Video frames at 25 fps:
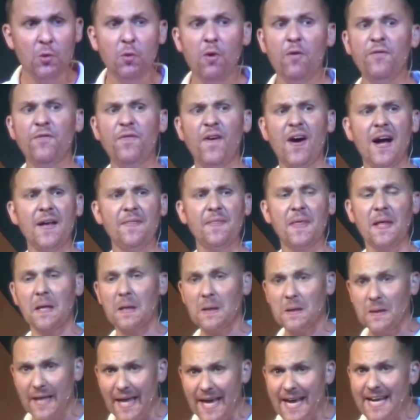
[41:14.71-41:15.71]
You will find
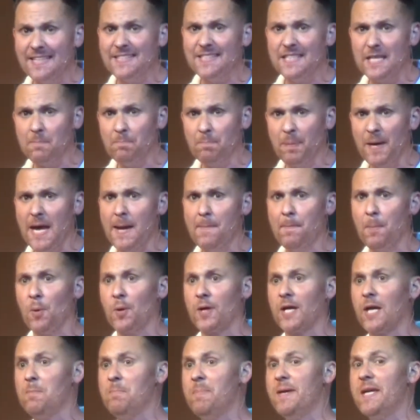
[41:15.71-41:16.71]
that lazy
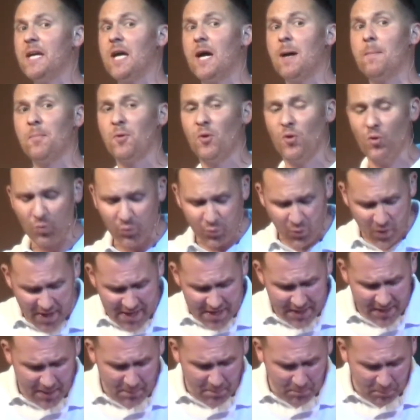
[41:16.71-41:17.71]
people can become
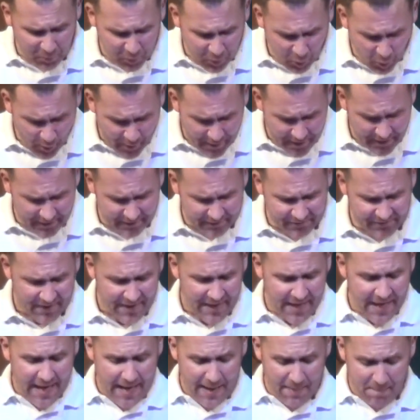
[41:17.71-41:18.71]
great
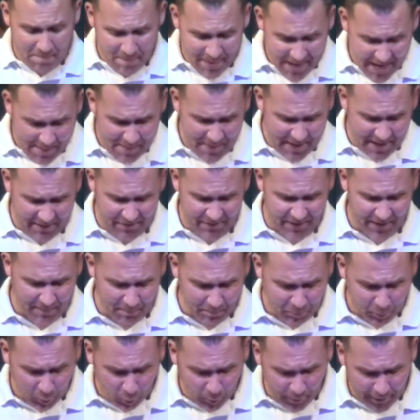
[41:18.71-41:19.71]
employees and maybe
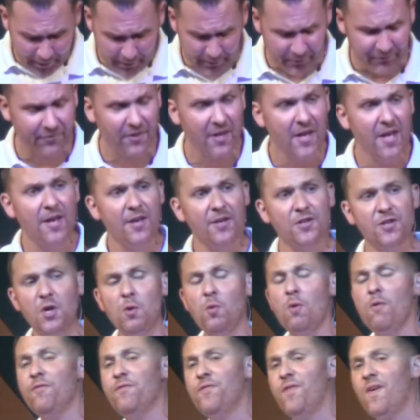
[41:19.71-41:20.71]
even employers.
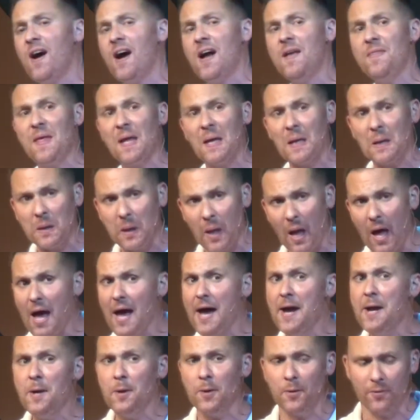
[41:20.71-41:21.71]
You will find that
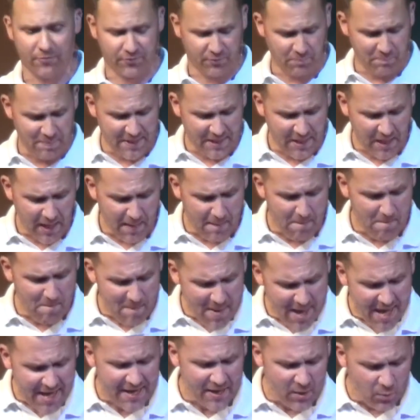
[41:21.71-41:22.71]
liars
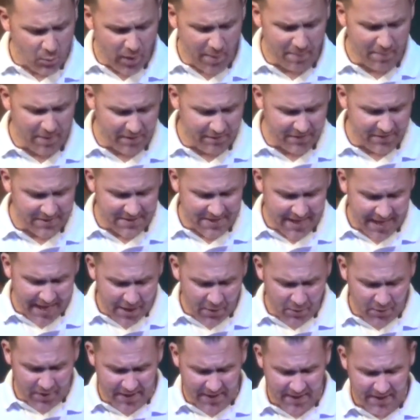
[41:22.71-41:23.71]
become men and women of
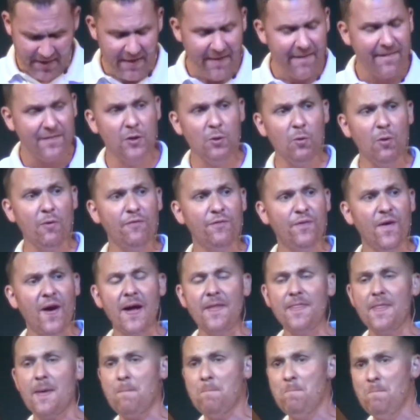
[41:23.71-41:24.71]
integrity. You will
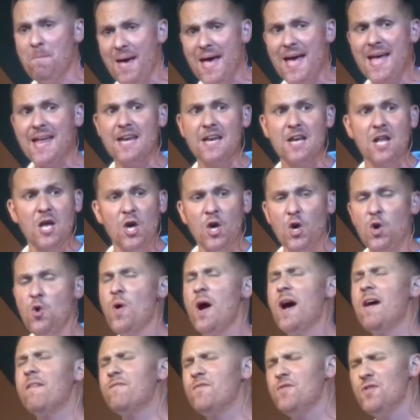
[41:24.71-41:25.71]
find that men
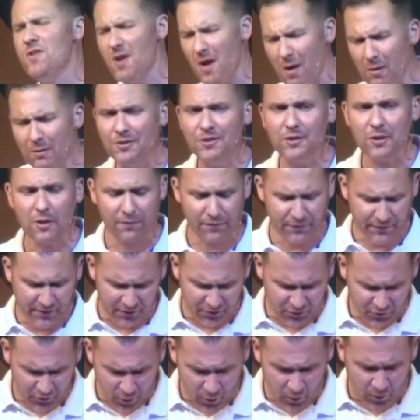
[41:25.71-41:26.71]
who have no
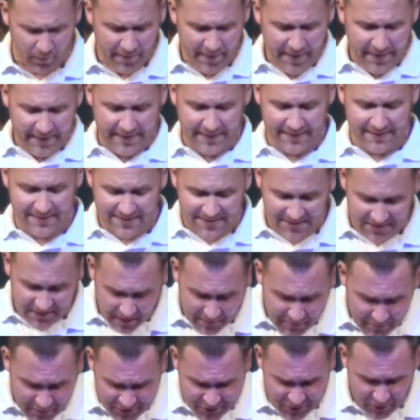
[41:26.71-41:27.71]
self-control can
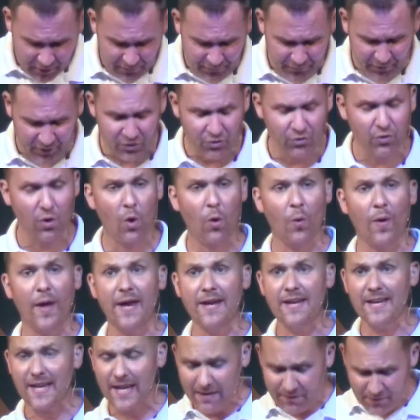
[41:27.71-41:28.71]
discover
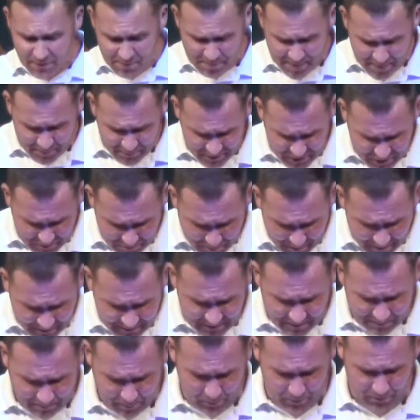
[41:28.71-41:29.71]
self-control and even be
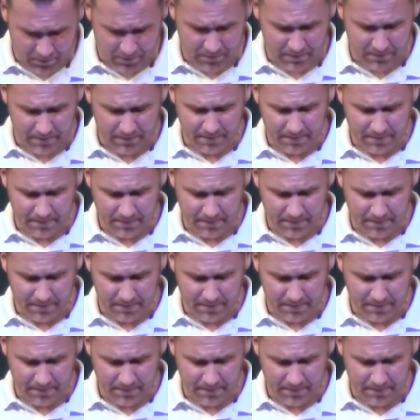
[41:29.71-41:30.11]
respectable.